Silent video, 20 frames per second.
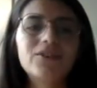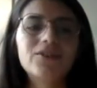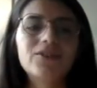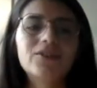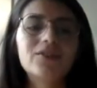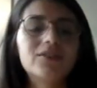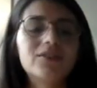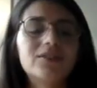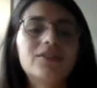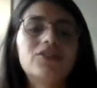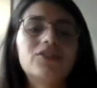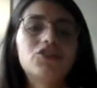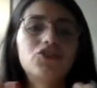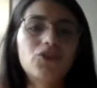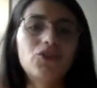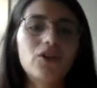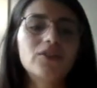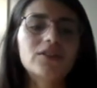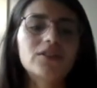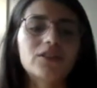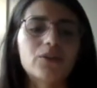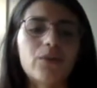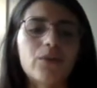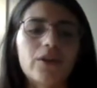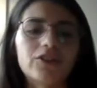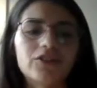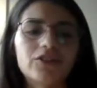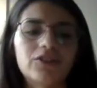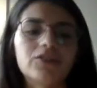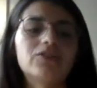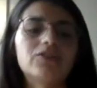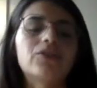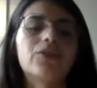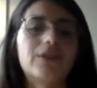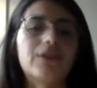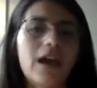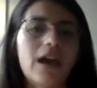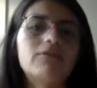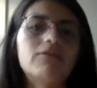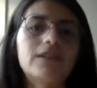to use the shorter version, so
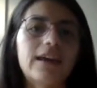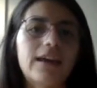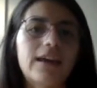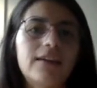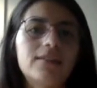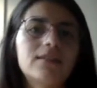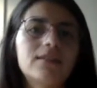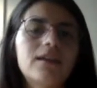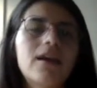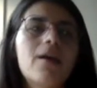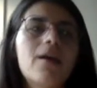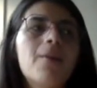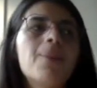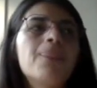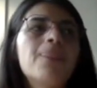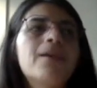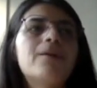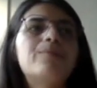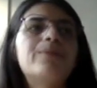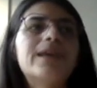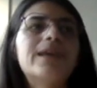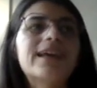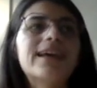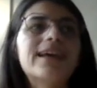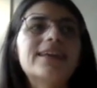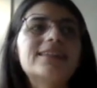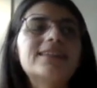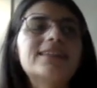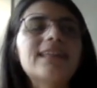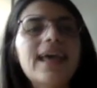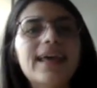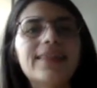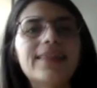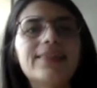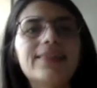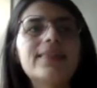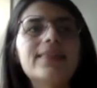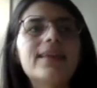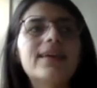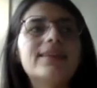nowadays, because
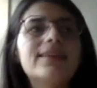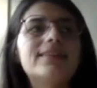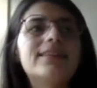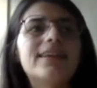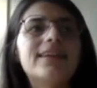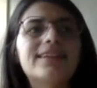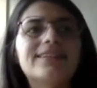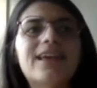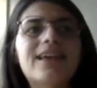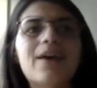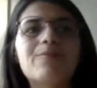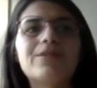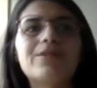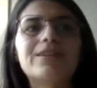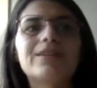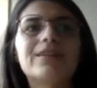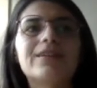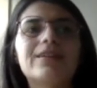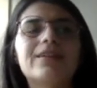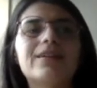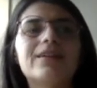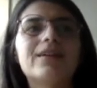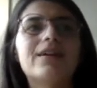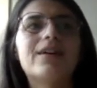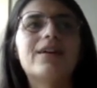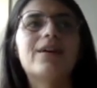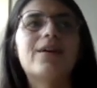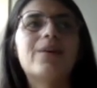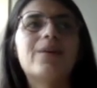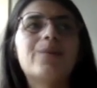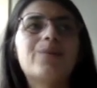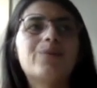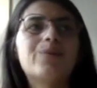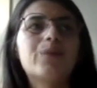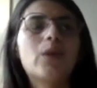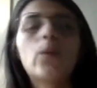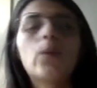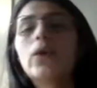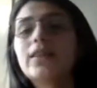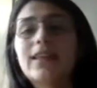then the examiner
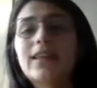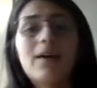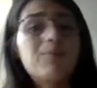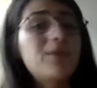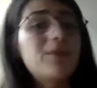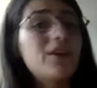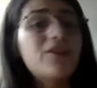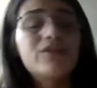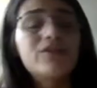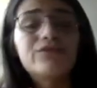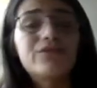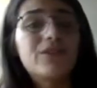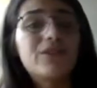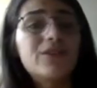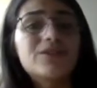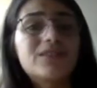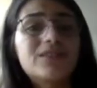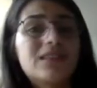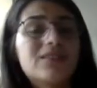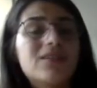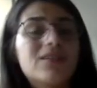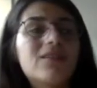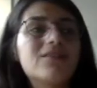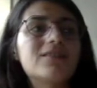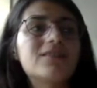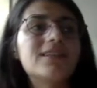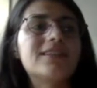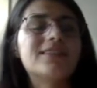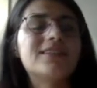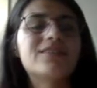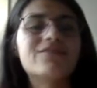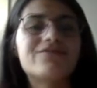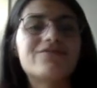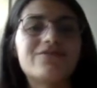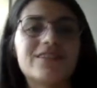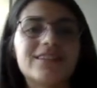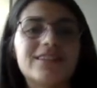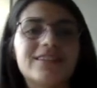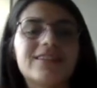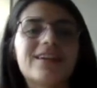will not be confused in all these
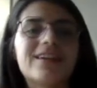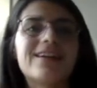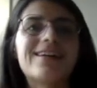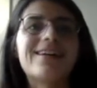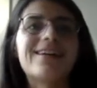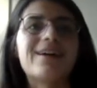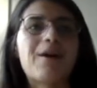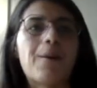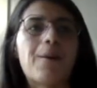different